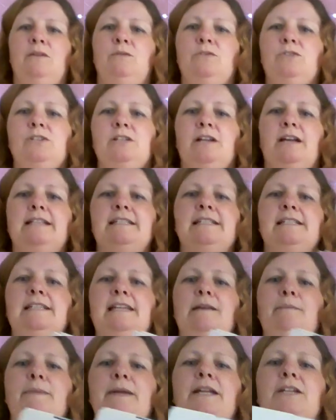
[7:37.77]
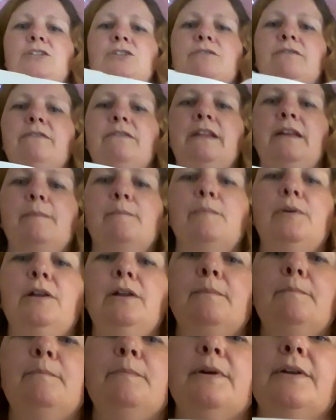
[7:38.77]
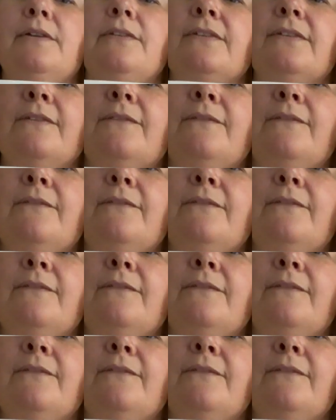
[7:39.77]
I'd like to see a picture of the Oompa Loompas.